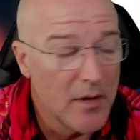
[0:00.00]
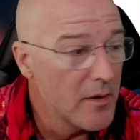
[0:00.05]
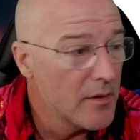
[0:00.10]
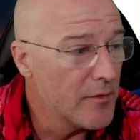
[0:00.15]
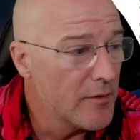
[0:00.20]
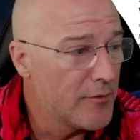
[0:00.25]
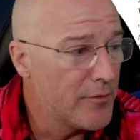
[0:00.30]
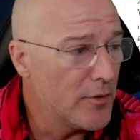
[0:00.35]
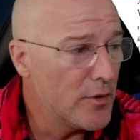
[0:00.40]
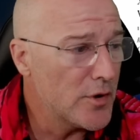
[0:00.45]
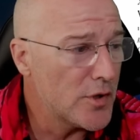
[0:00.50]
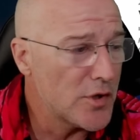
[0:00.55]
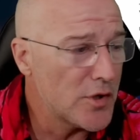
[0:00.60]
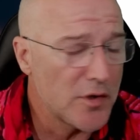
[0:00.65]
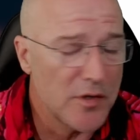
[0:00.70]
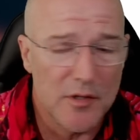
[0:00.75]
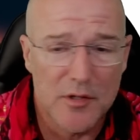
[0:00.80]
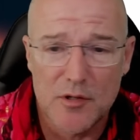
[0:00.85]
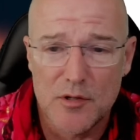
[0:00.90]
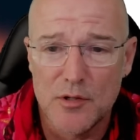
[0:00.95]
The
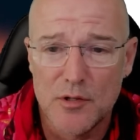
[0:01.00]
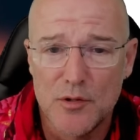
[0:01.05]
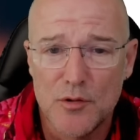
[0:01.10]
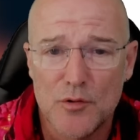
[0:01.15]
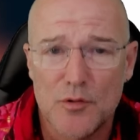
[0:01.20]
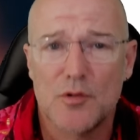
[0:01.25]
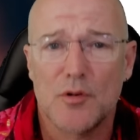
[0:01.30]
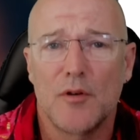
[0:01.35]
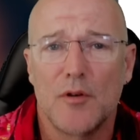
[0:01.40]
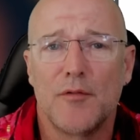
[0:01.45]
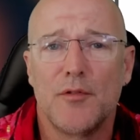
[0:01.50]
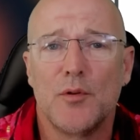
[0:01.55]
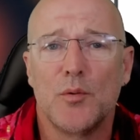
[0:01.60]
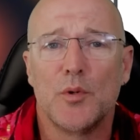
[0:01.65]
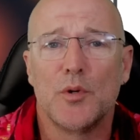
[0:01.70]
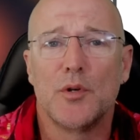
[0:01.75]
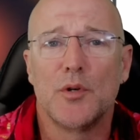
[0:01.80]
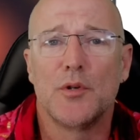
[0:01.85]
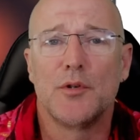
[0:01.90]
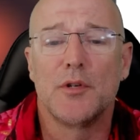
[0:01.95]
first is the use of the
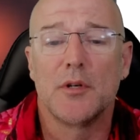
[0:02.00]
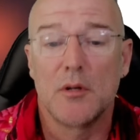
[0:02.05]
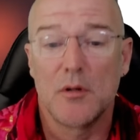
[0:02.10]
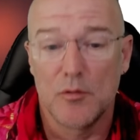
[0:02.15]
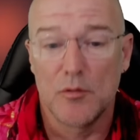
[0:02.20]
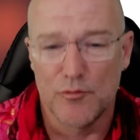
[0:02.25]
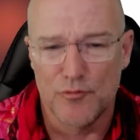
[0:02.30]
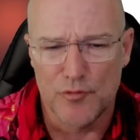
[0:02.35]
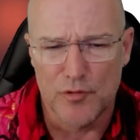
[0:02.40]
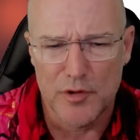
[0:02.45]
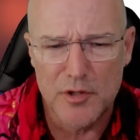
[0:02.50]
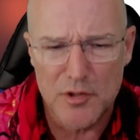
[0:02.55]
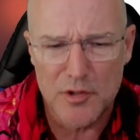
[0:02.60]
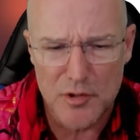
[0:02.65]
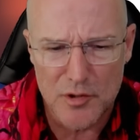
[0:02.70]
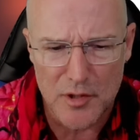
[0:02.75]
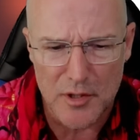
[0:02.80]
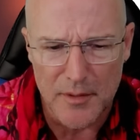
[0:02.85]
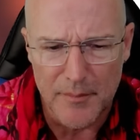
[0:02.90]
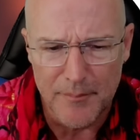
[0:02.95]
word
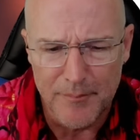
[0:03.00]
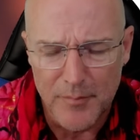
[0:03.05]
risk,